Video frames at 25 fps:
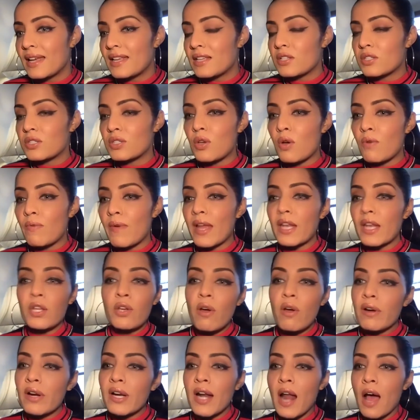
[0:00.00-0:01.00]
so when
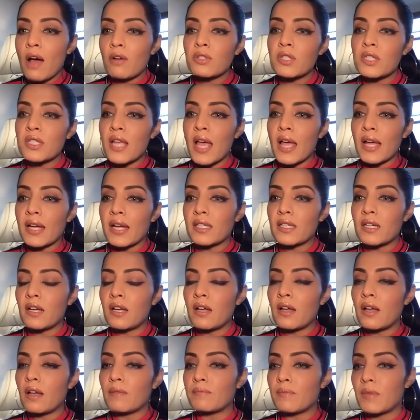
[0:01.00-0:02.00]
you're an outsider
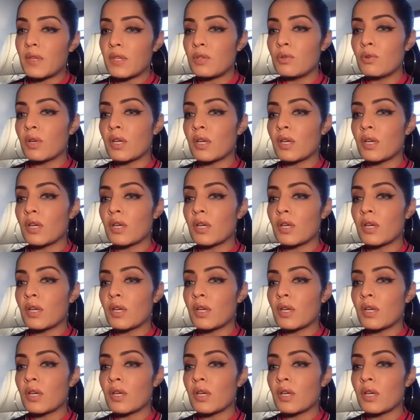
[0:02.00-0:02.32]
you,